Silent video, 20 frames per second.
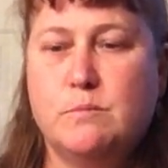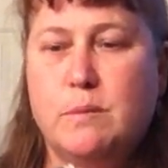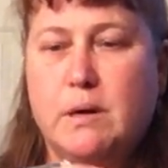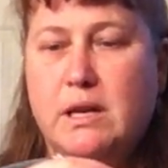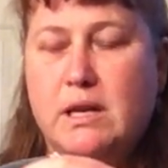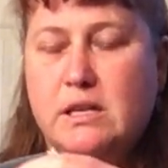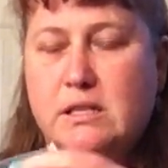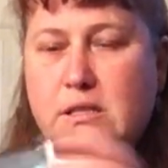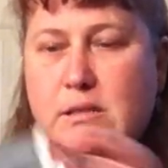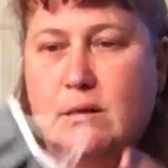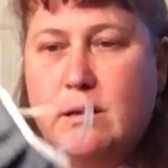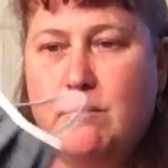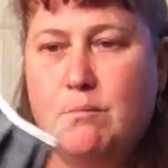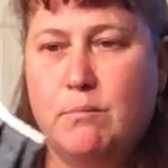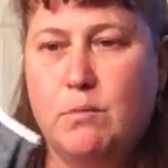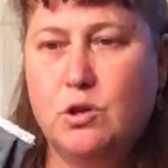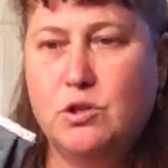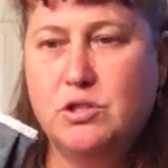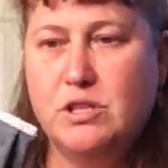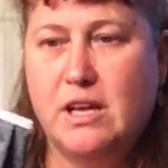but it's a
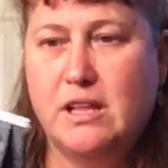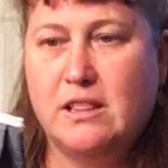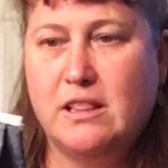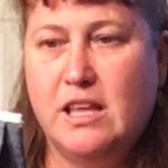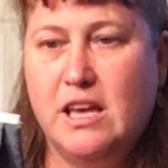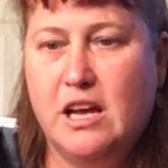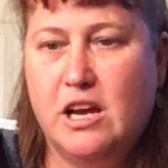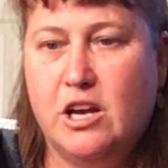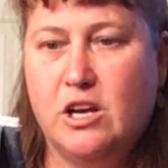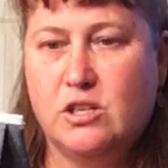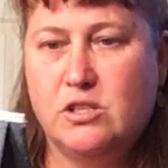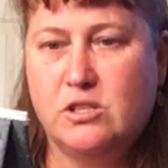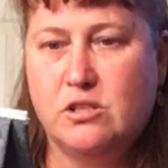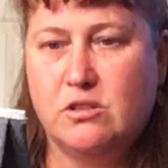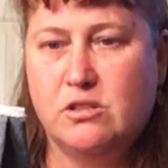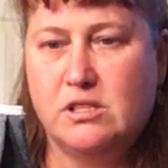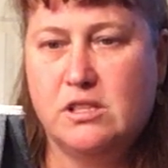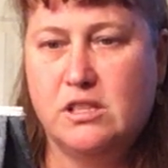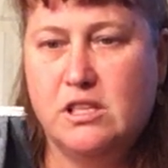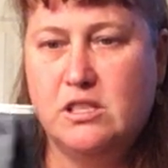multi-layer, so
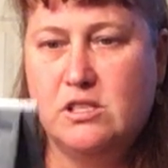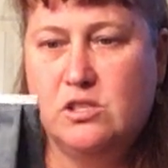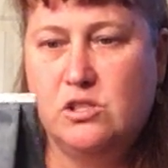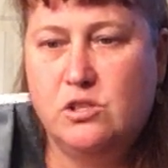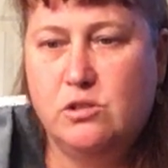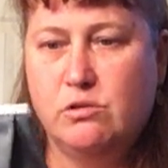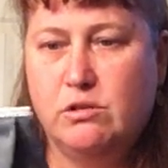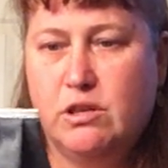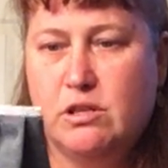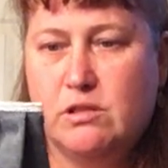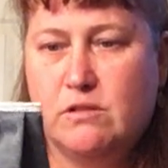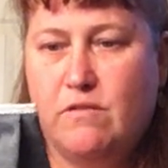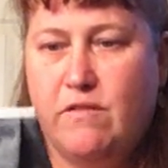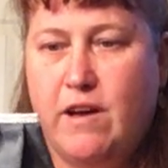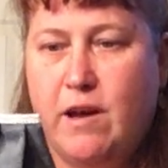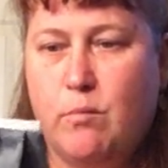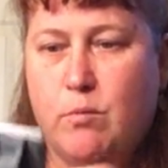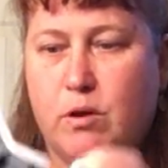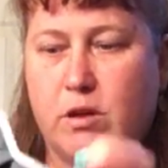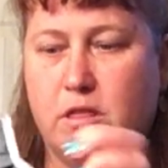there's at least two layers of
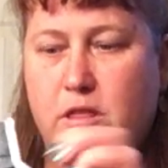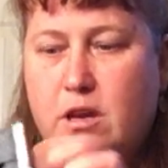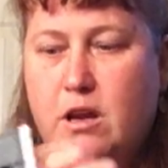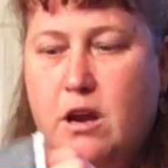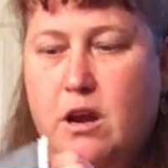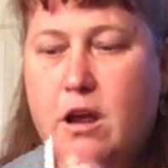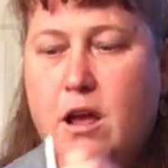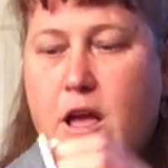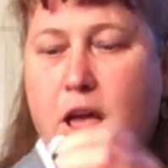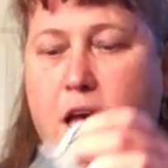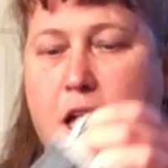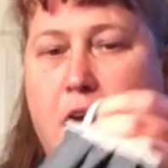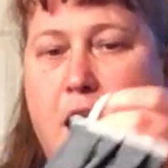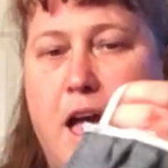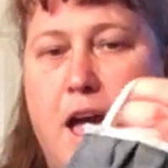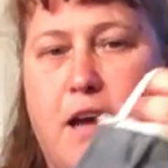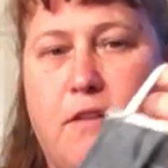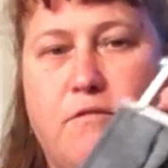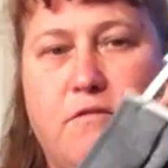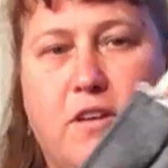fabric there,
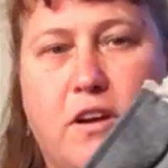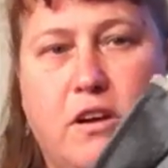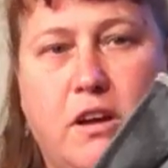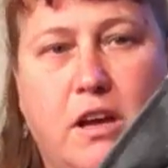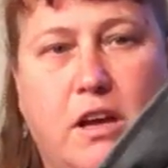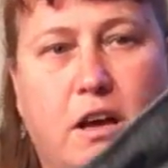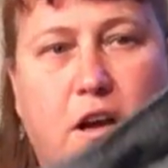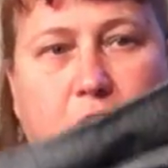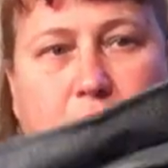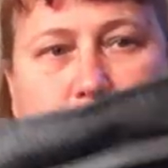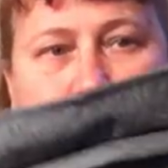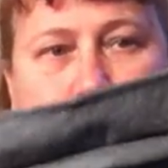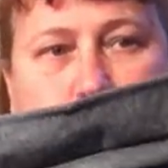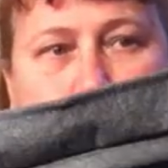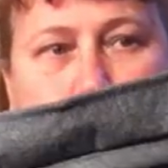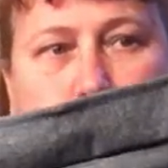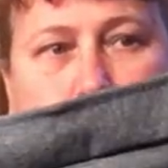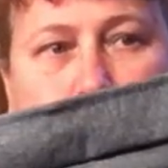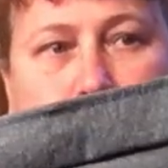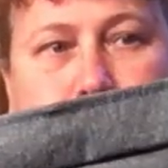and very
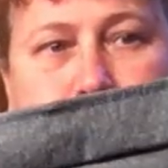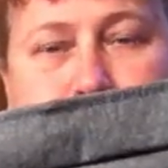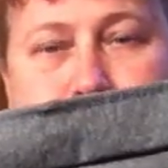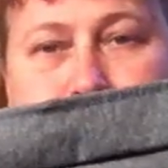comfortable.